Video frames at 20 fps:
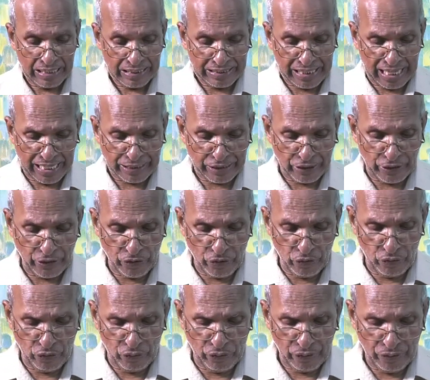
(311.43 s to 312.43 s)
that
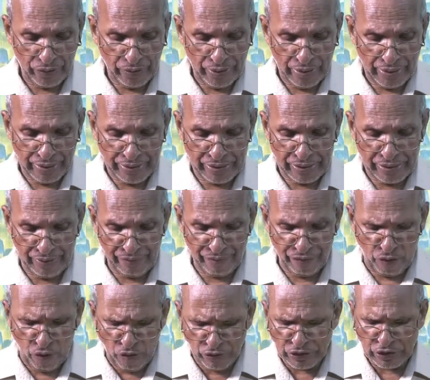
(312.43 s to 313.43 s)
you
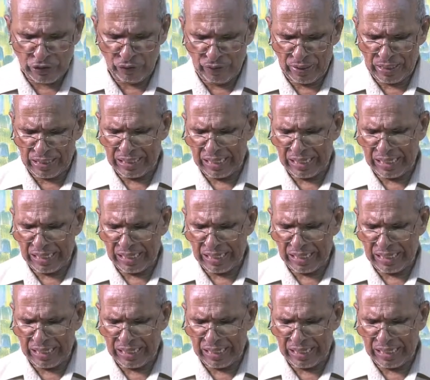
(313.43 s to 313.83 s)
devote your